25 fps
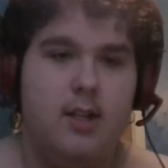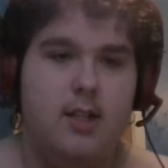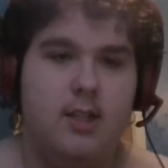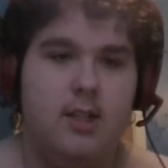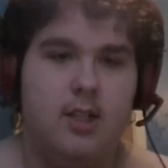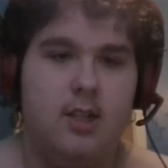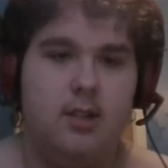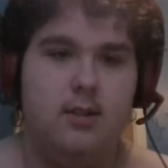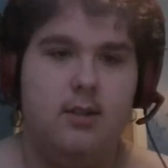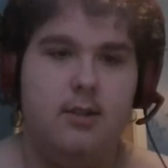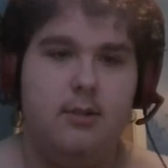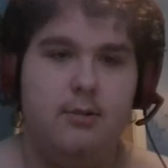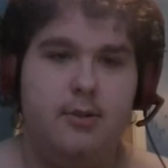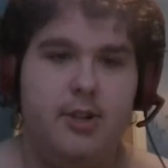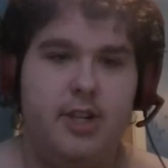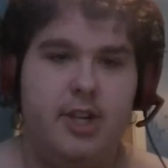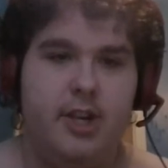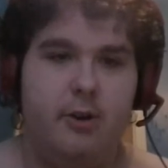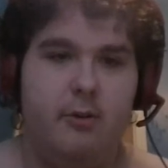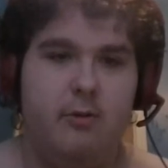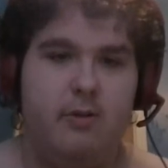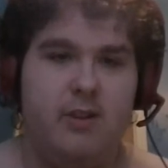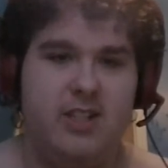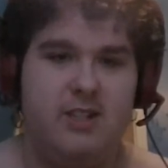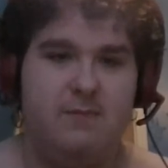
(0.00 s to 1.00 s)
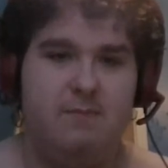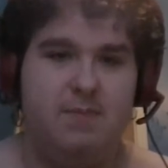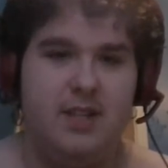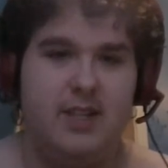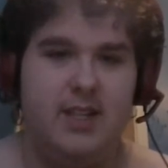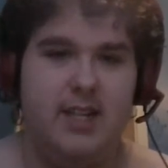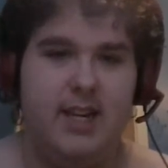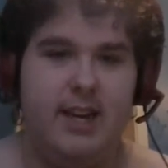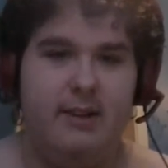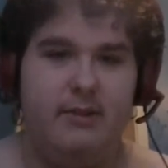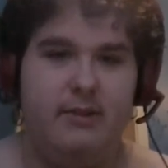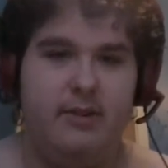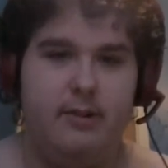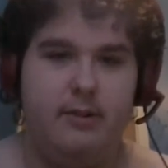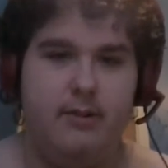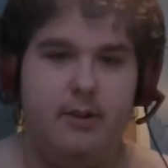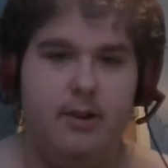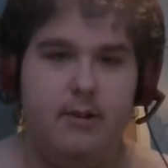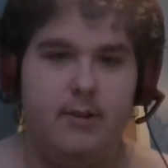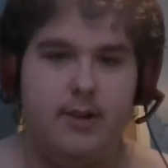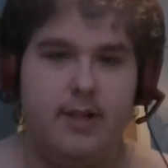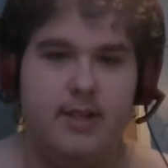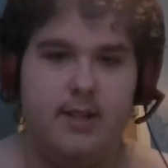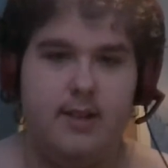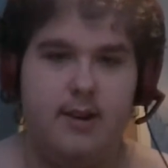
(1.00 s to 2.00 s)
The Luke you once believed you
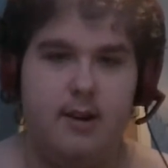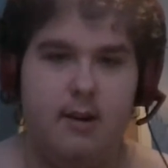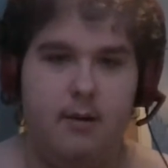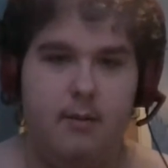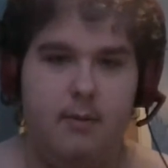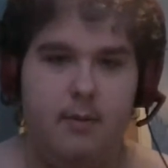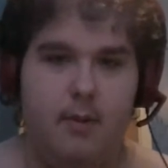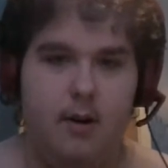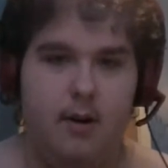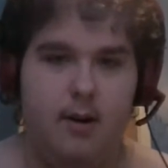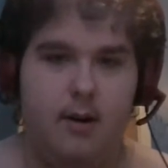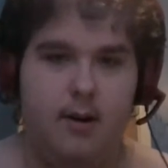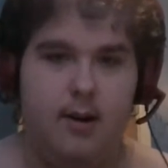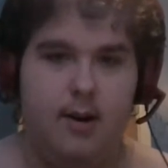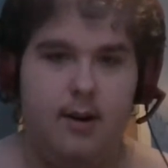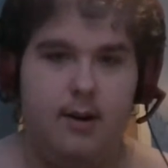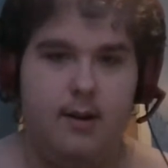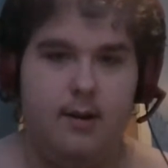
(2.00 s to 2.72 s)
knew is no more.